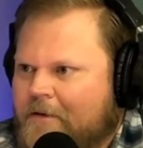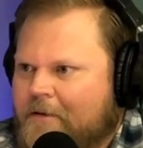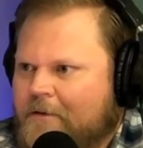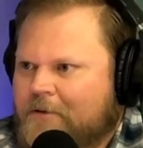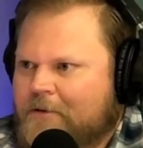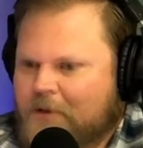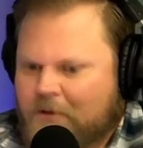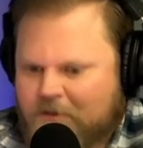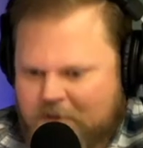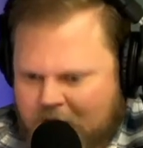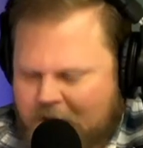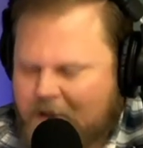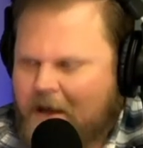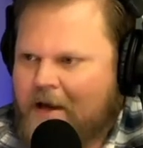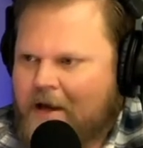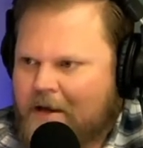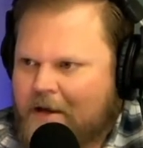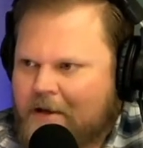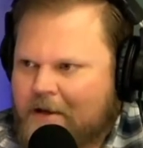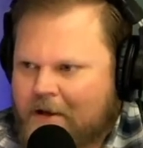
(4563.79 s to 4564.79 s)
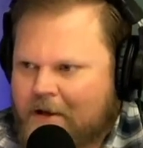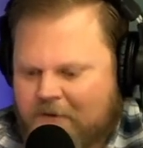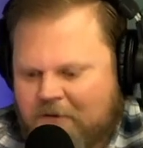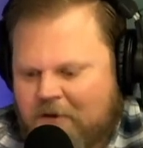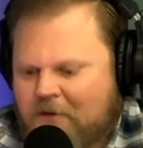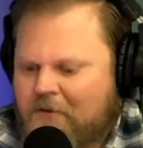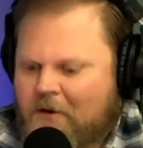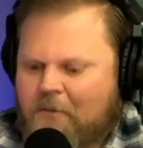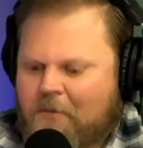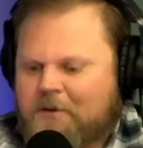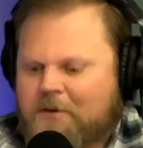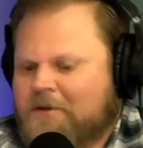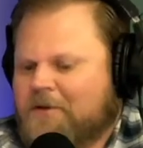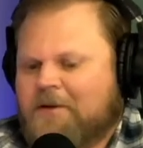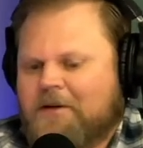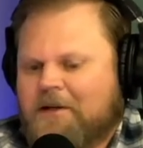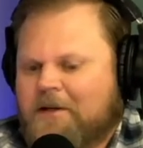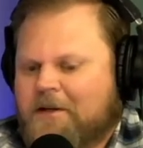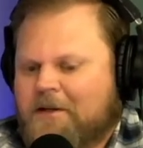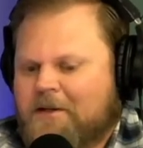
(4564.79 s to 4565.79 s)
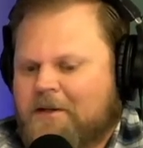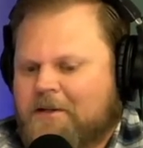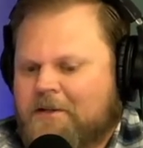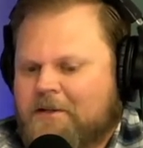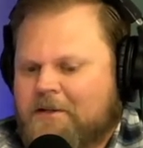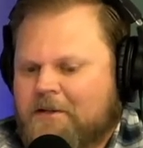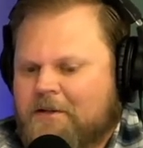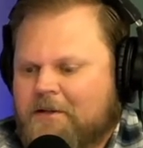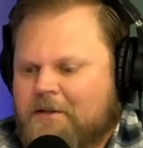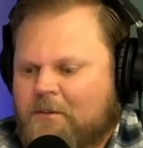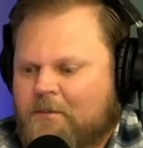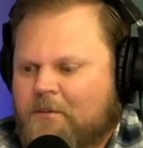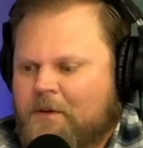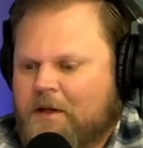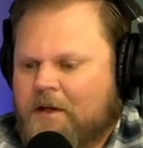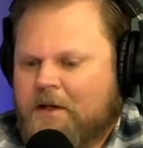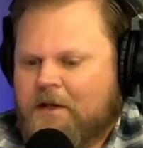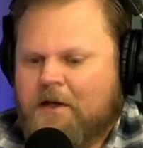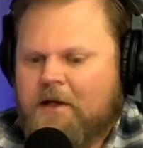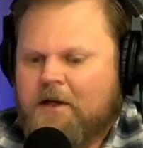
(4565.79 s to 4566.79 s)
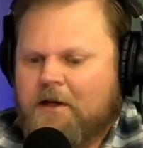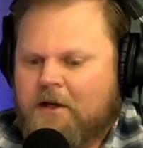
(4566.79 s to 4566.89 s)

So today, like if you have an opportunity to, to to be